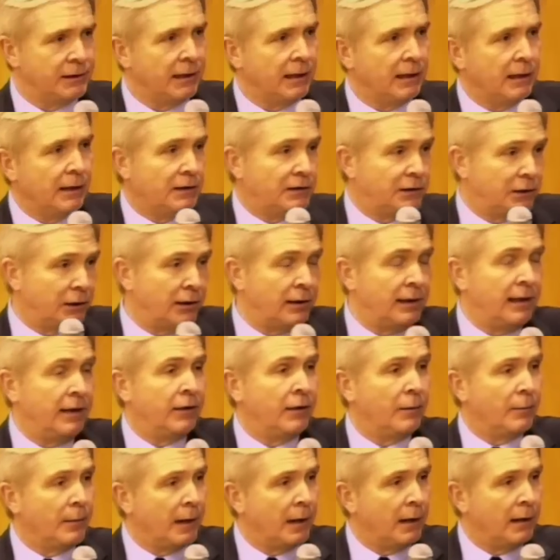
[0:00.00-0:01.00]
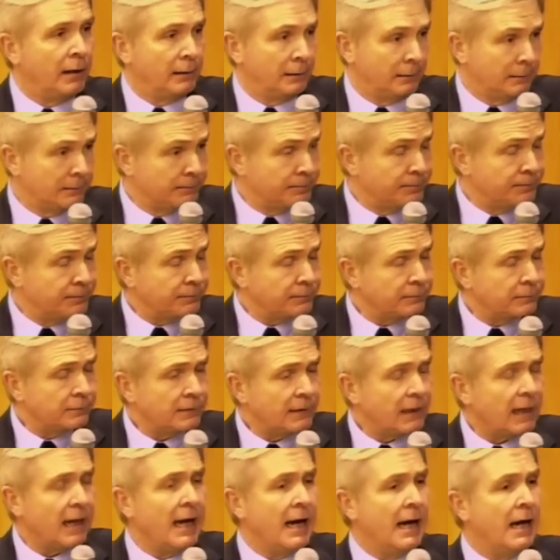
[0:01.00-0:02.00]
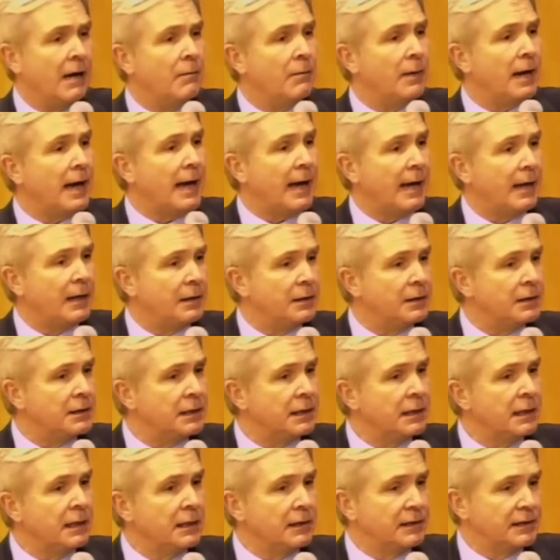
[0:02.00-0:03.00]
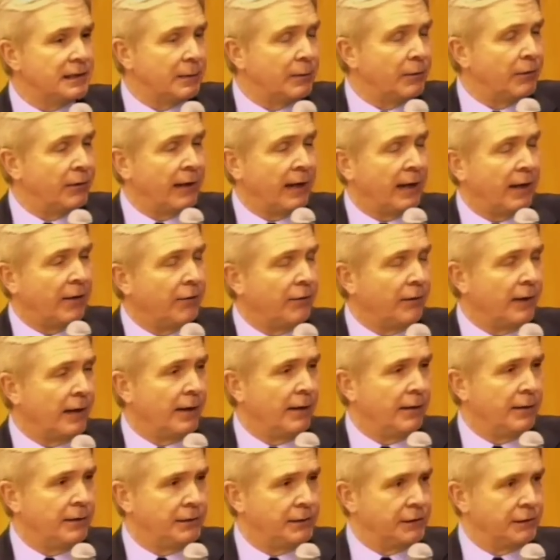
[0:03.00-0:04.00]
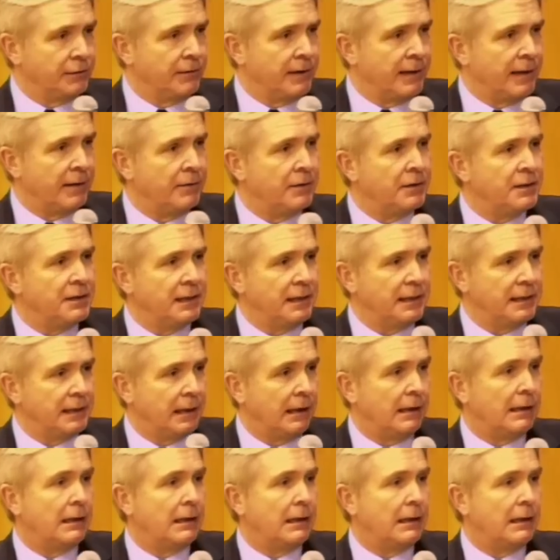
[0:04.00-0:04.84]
Certainly the Mall um, and some of the other areas around it are,